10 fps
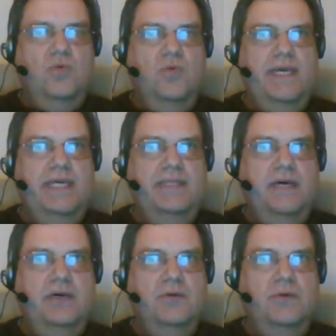we
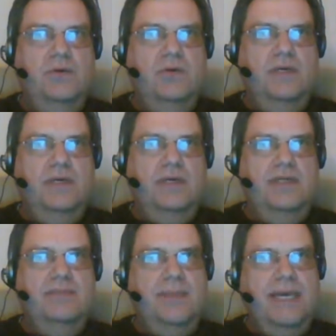know
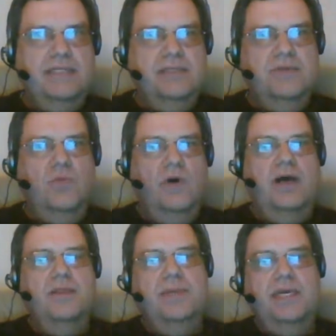is better than what
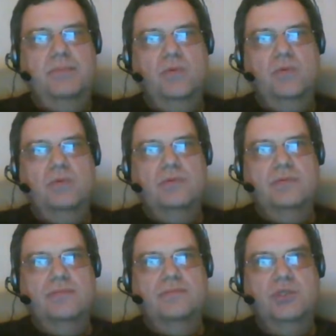other people
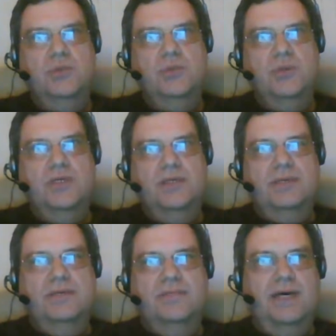do.
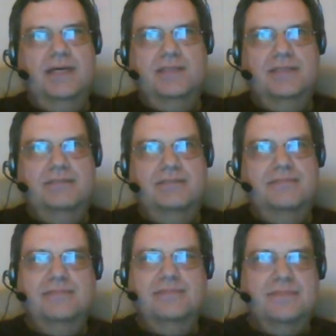But
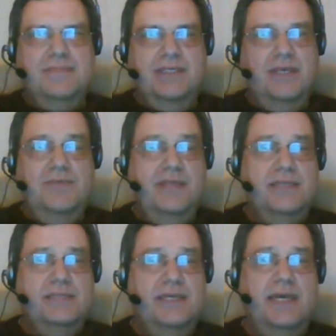I don't think
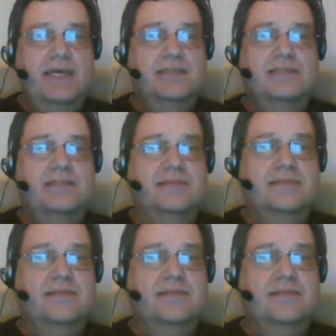that's the case.